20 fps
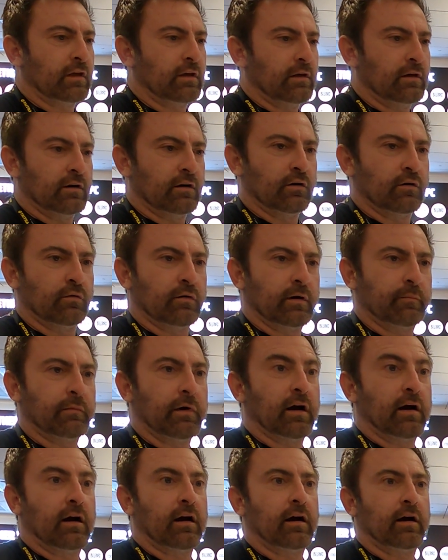you know,
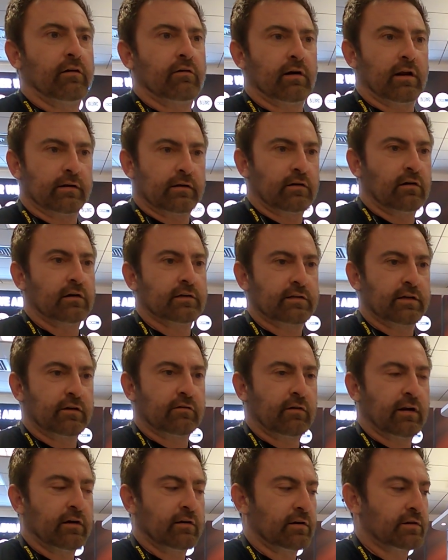a higher-end content
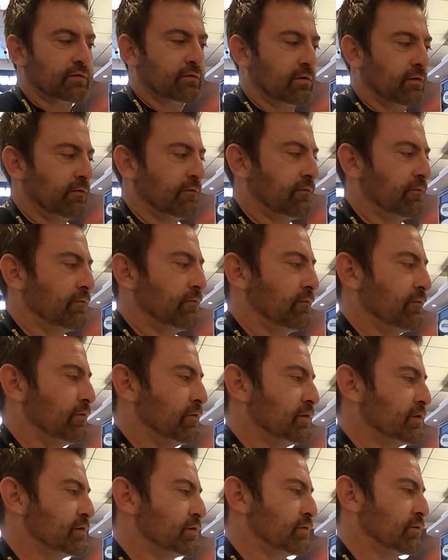creator sort
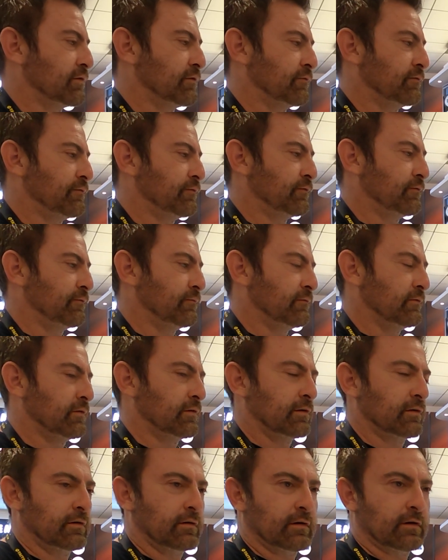of
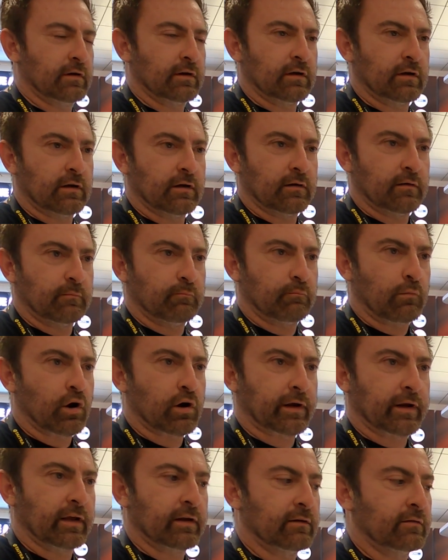
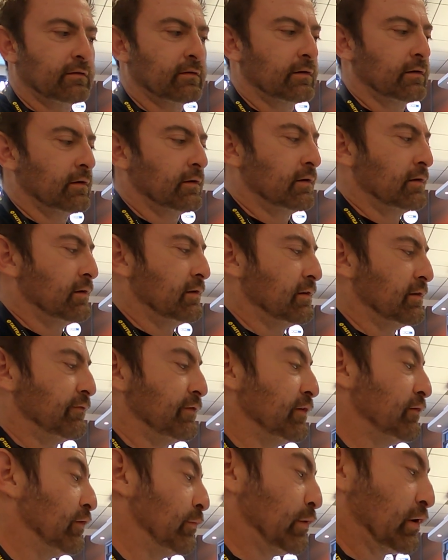market. The
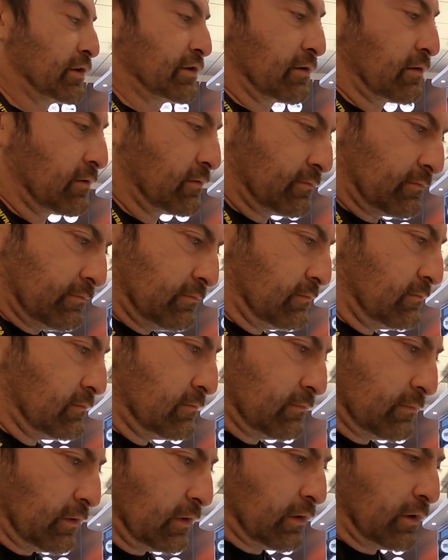VivoBooks are
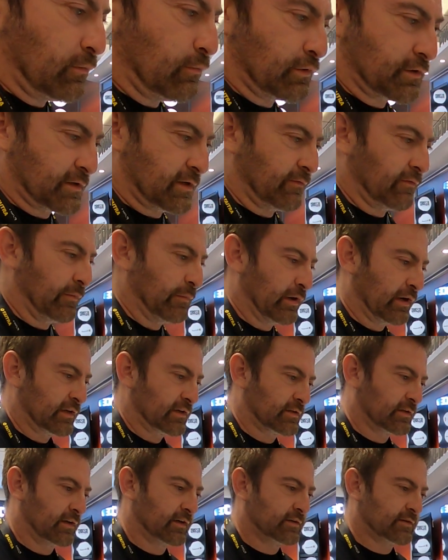almost every bit
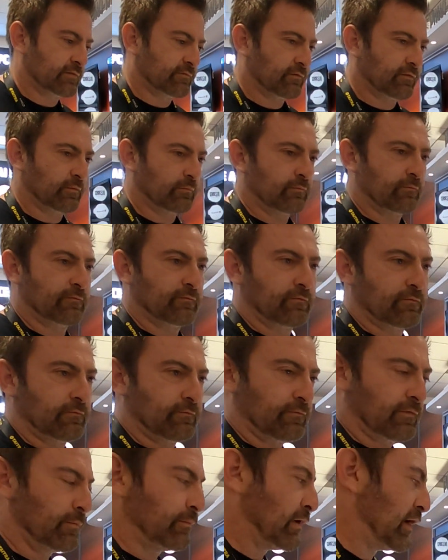as nice
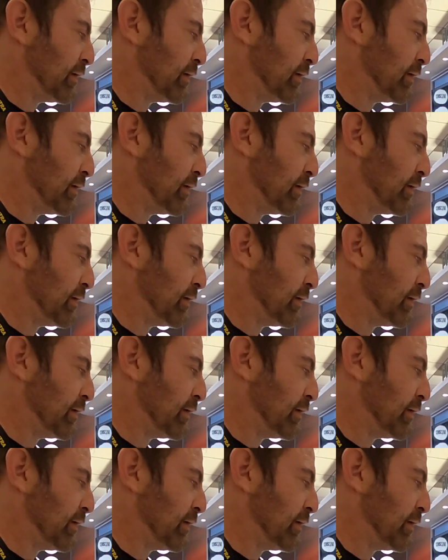from